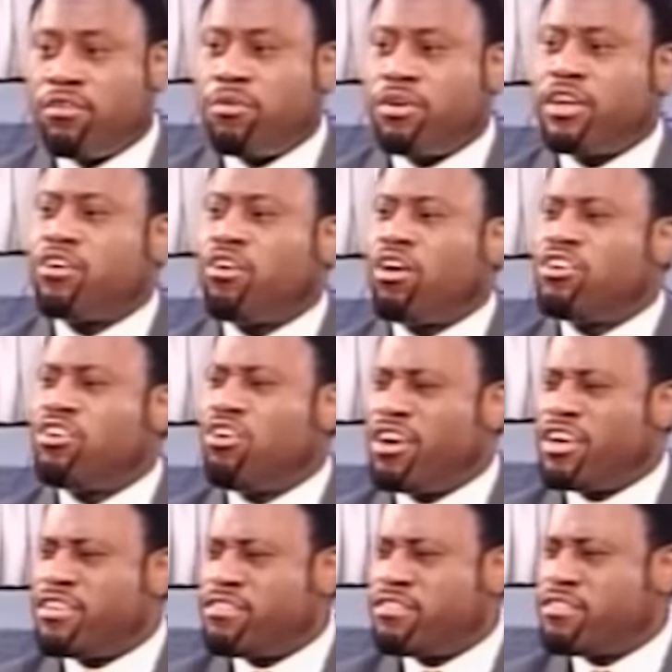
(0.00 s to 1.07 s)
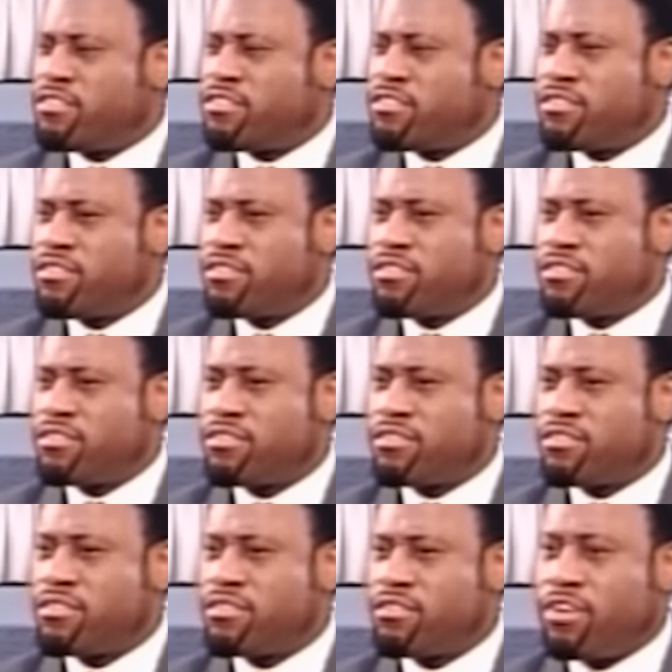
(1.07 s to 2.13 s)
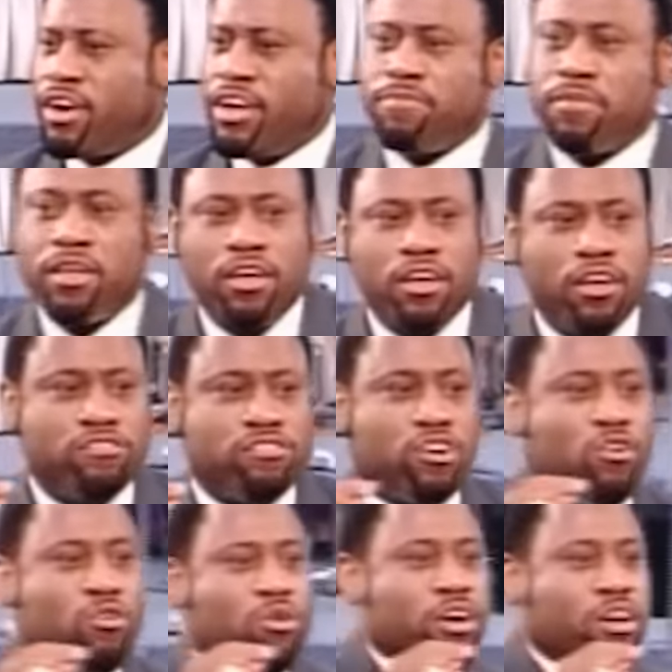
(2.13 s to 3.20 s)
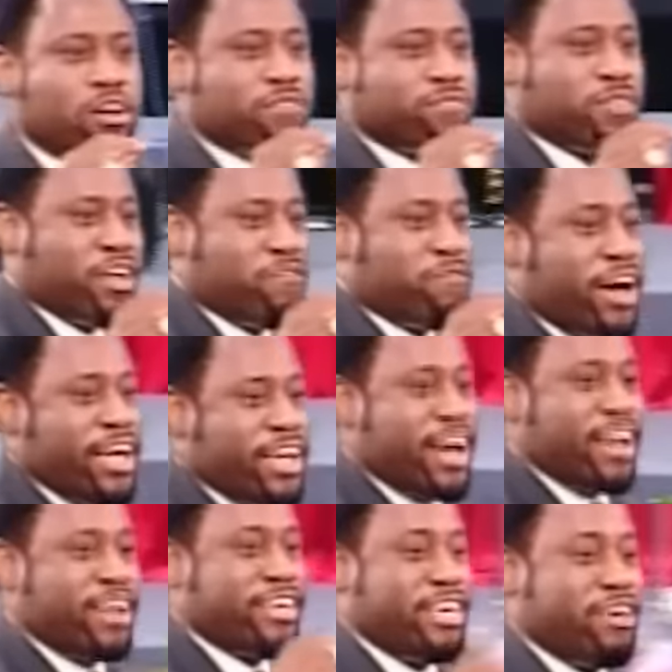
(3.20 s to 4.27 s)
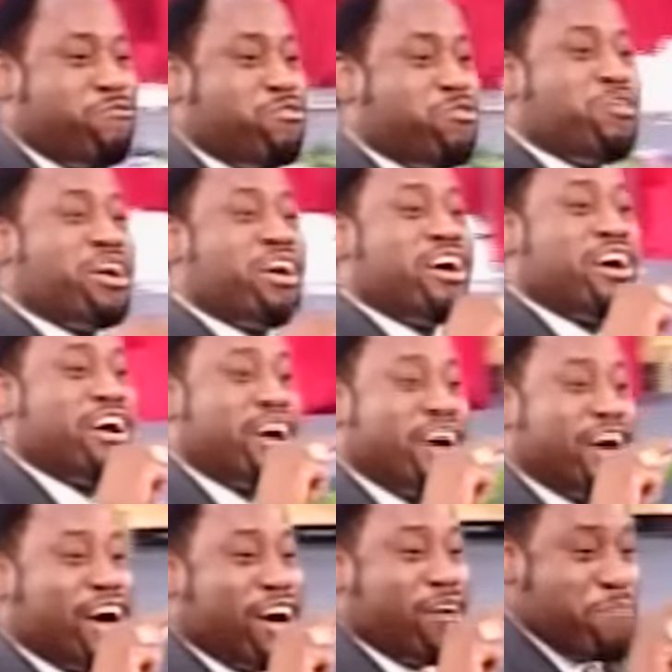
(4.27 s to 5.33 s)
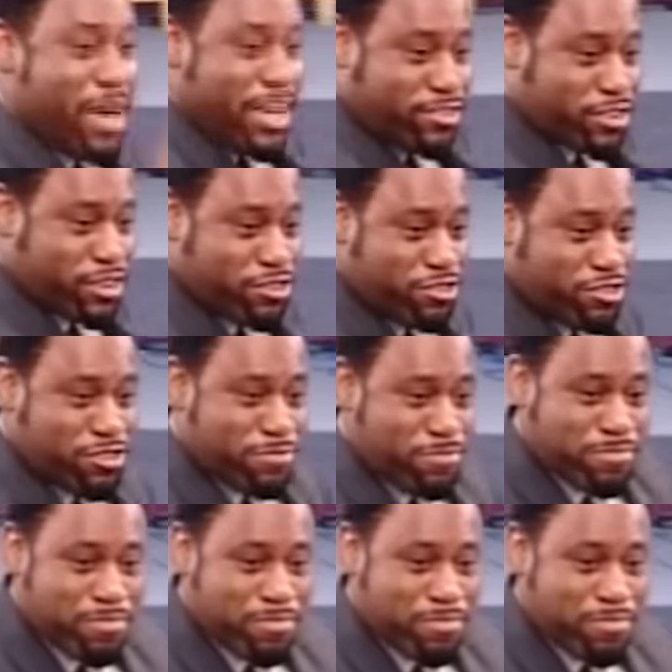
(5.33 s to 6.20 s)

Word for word: What they call noise. Right? So if I got to give you a message,